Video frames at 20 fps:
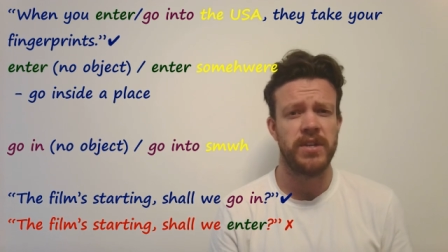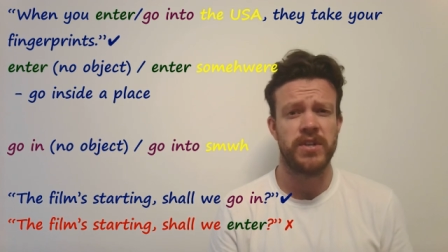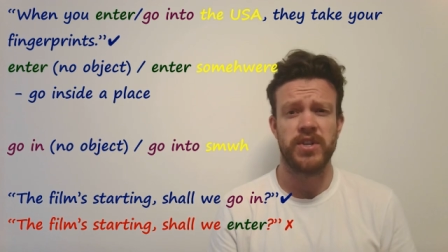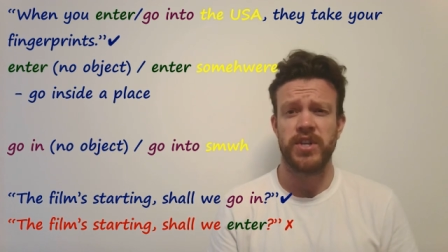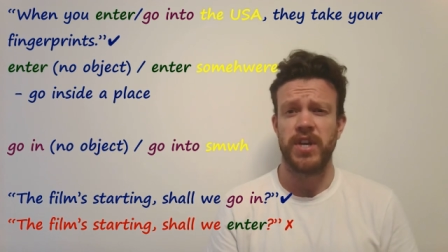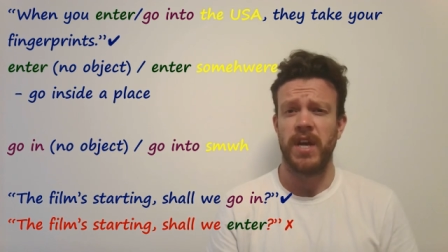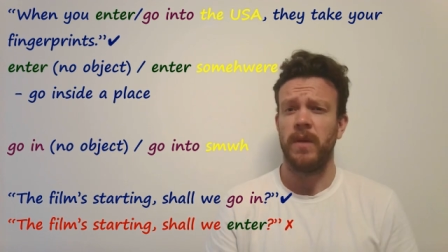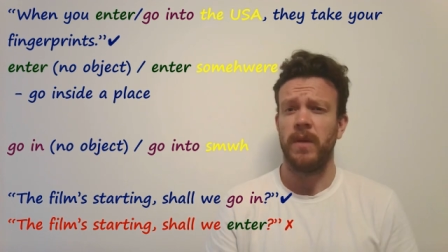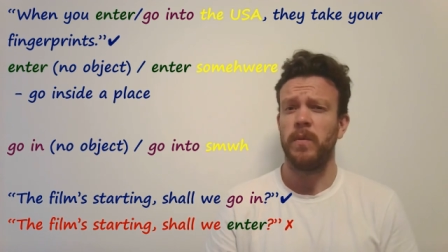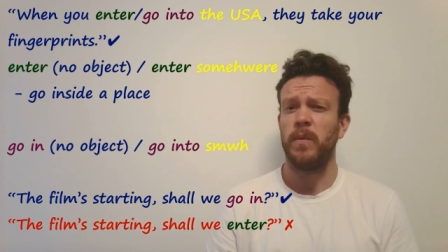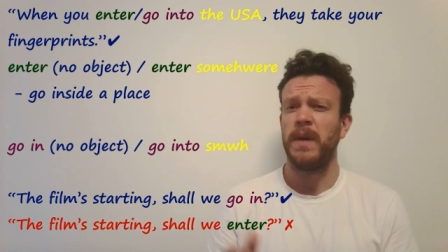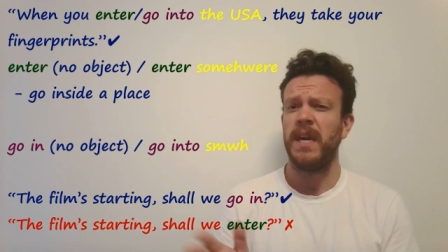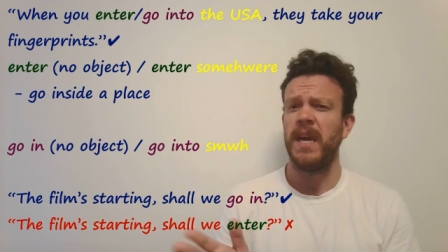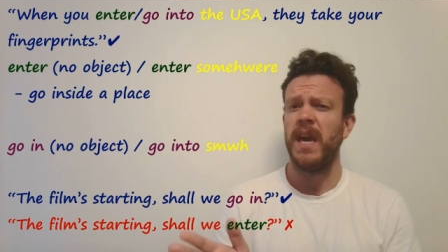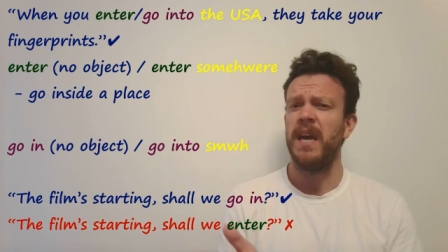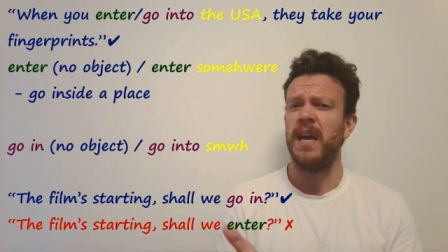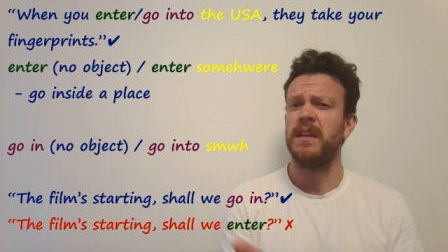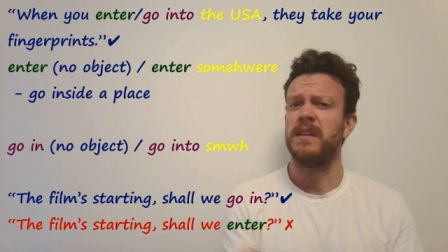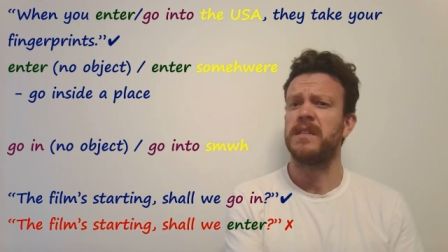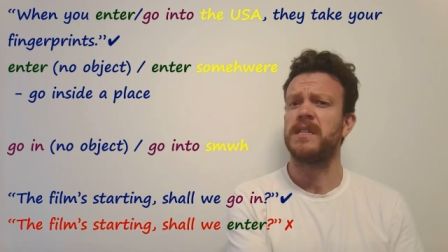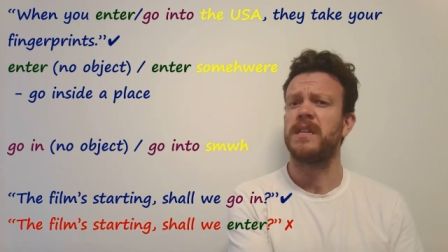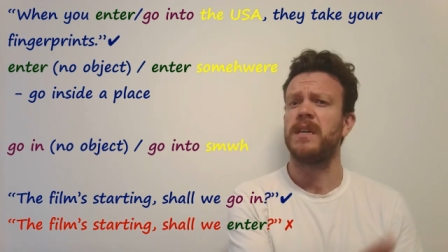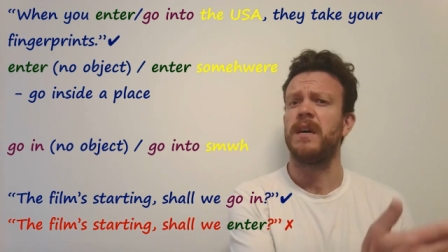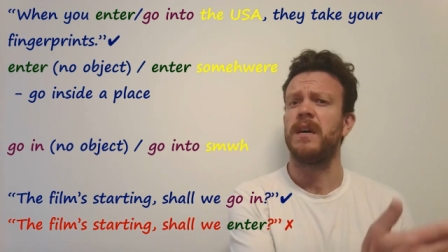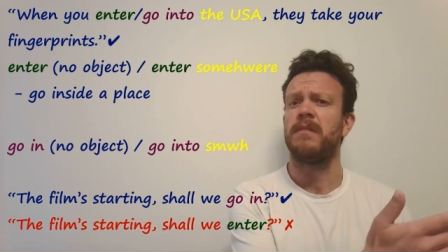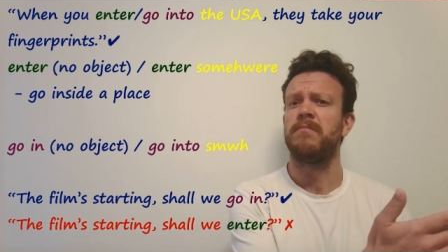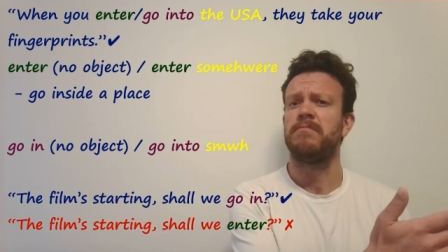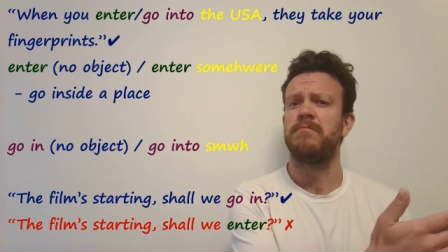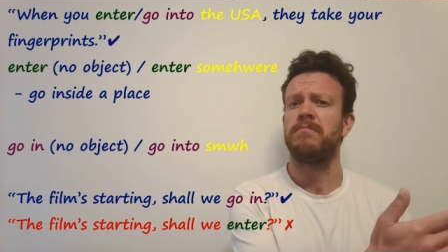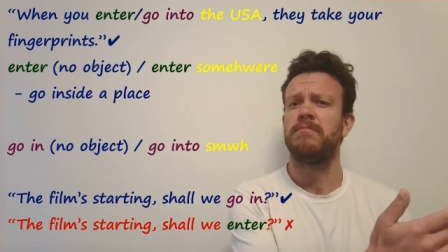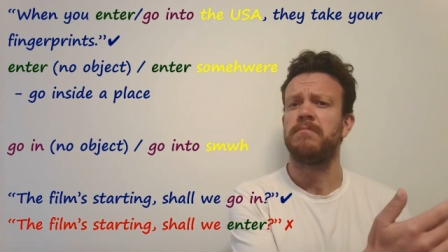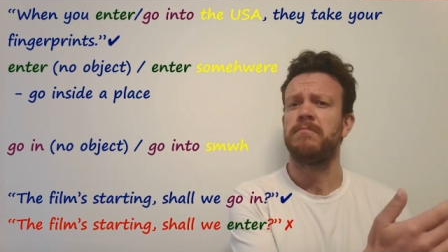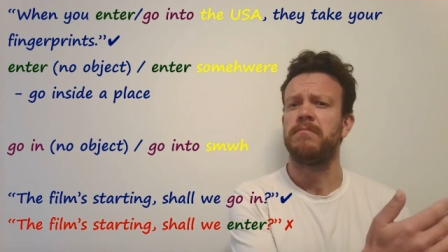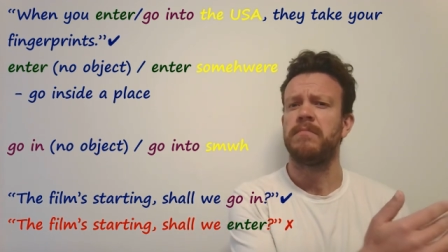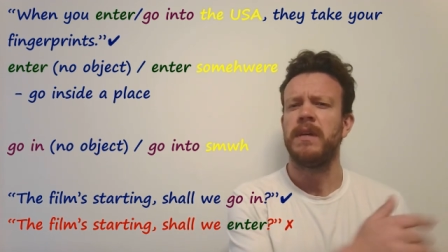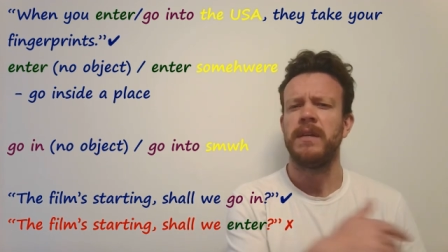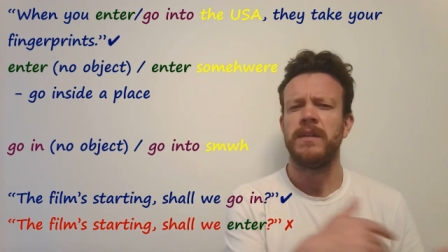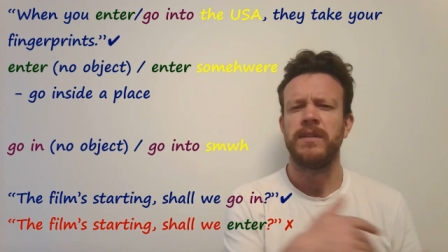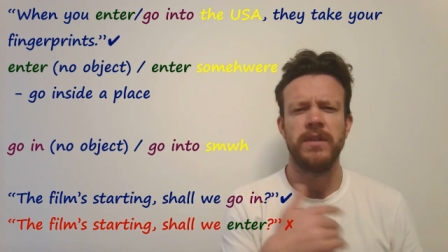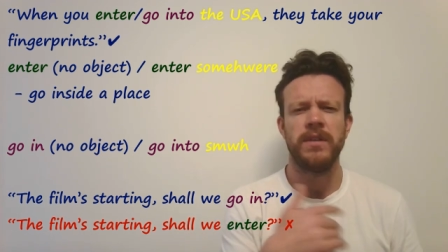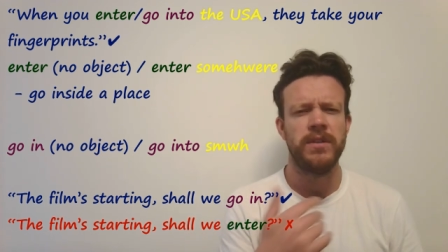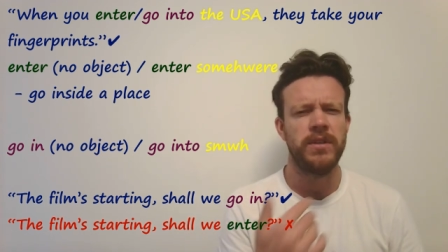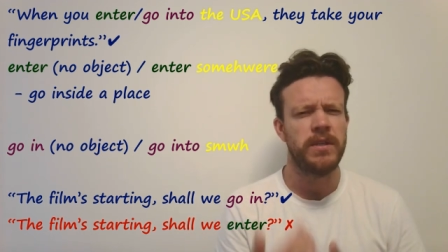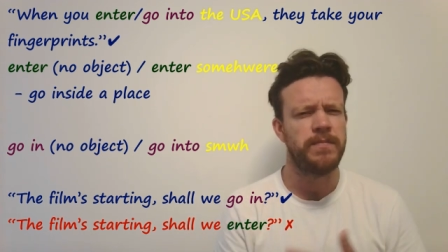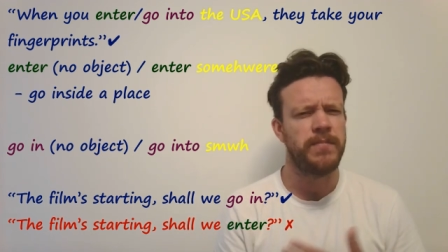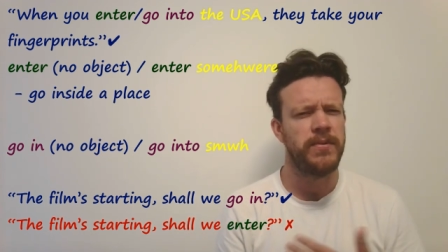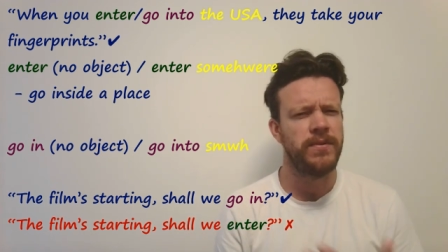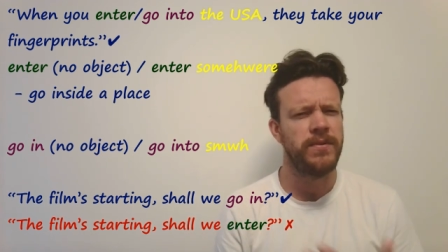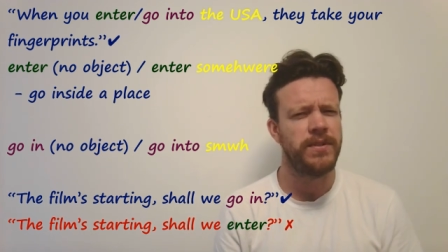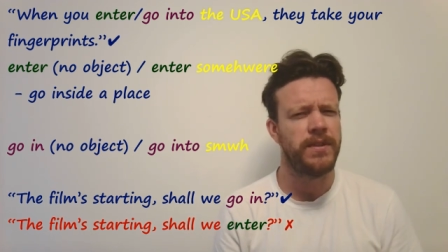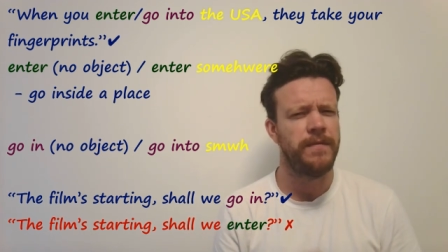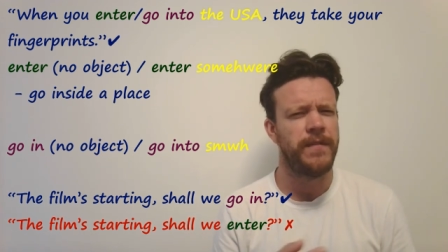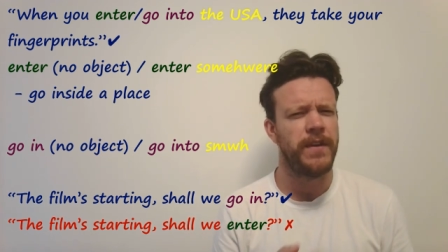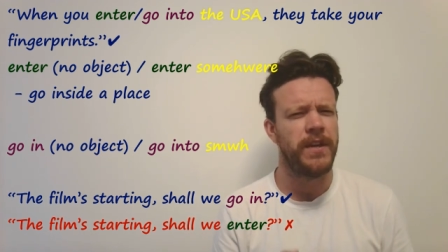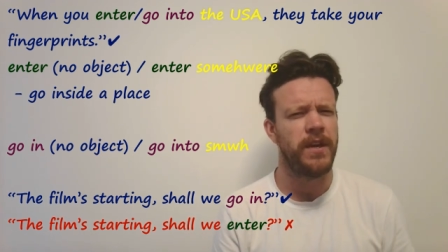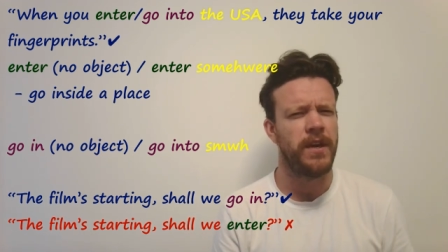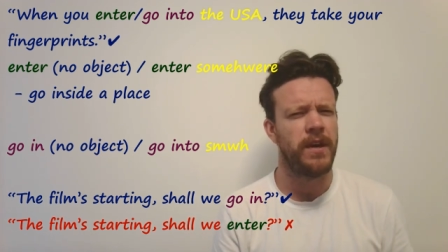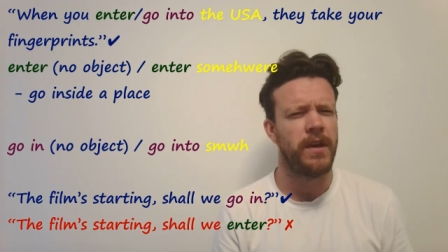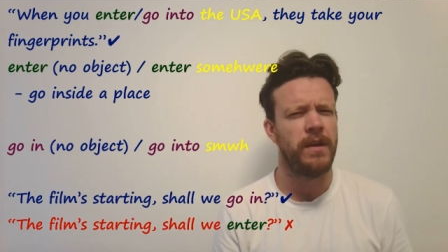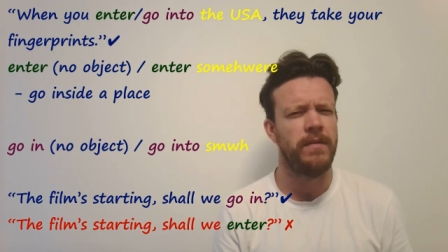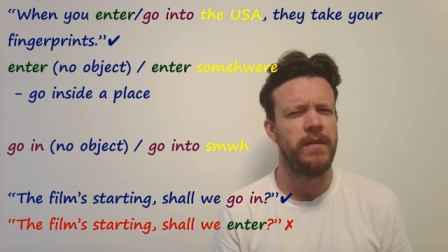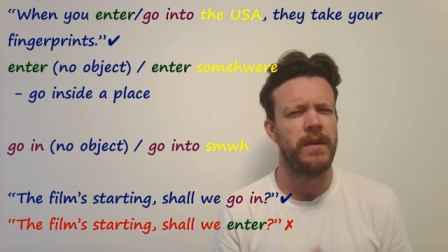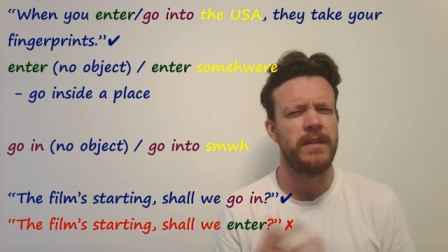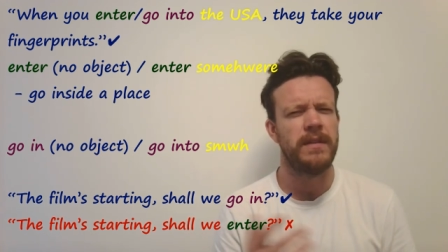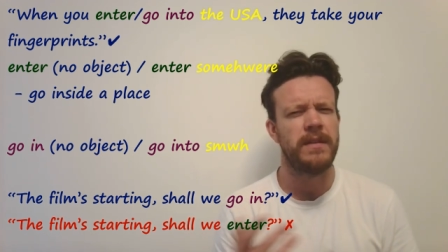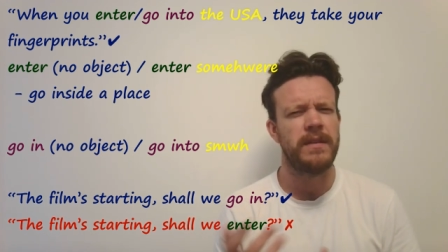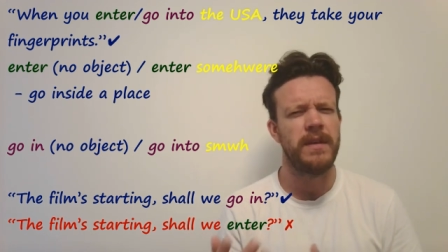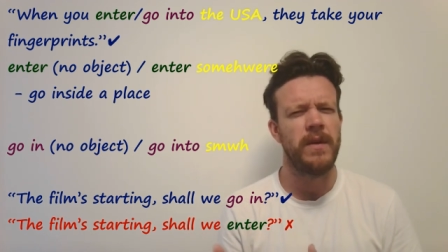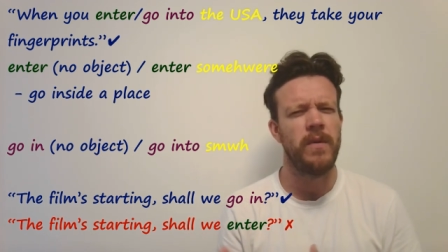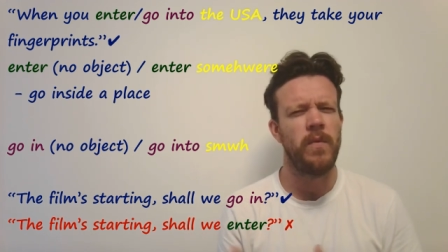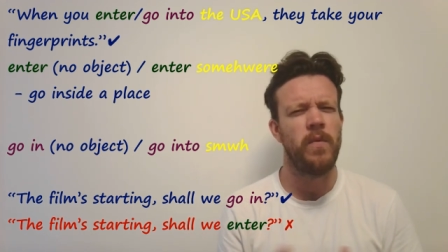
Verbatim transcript: "Shall we enter?" So just pause the video and think,